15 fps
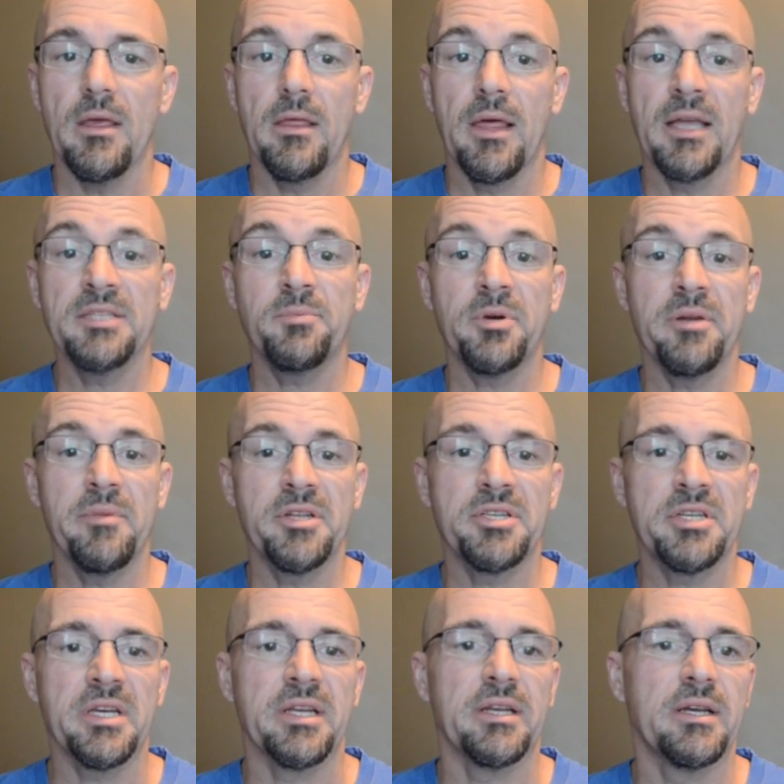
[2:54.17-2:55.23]
That's pretty much
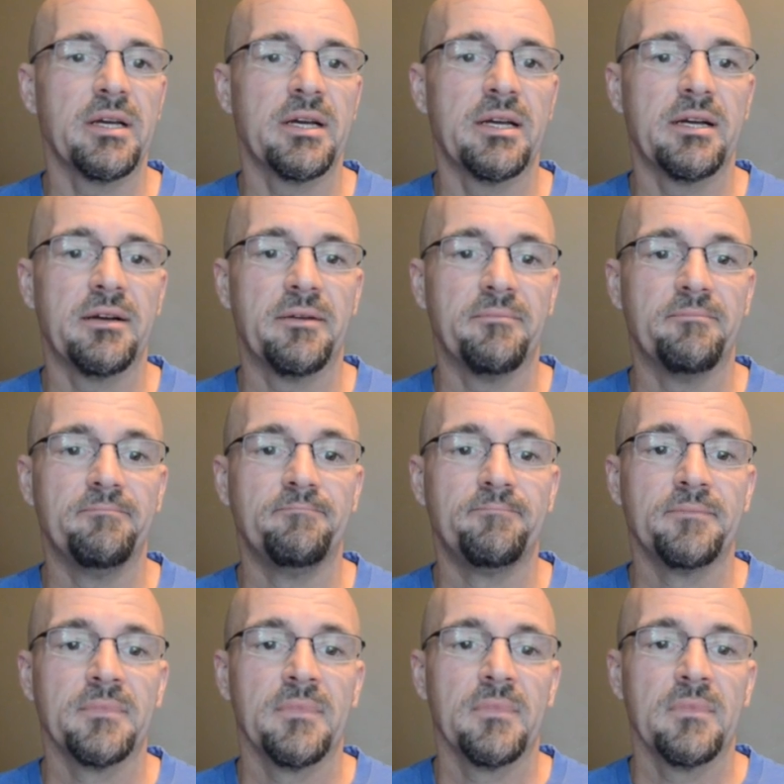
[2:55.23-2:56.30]
it.
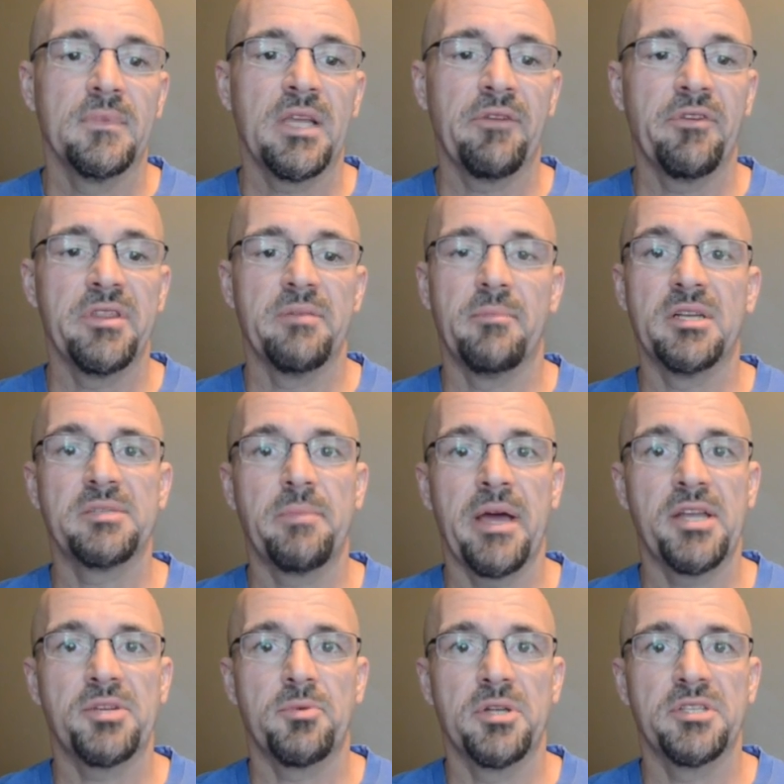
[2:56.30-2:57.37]
Definitely the
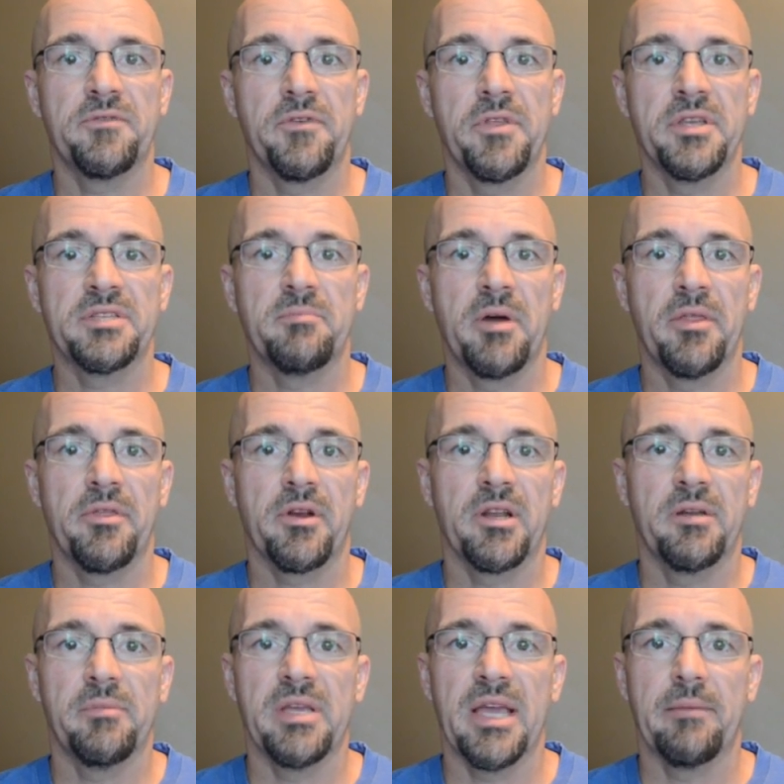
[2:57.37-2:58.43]
must-patch ones for this month are going
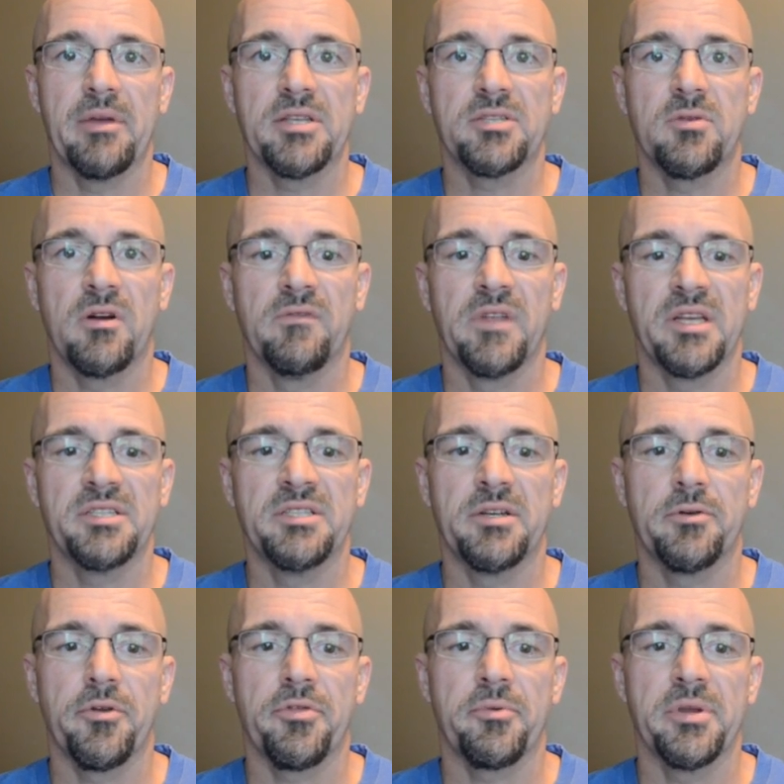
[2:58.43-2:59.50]
to be
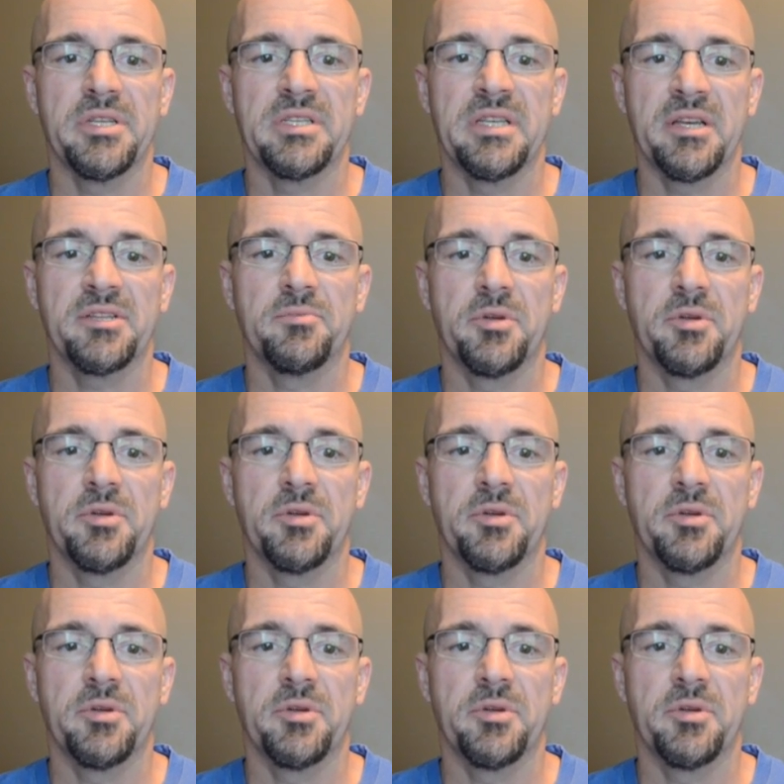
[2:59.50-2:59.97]
MS-12-036,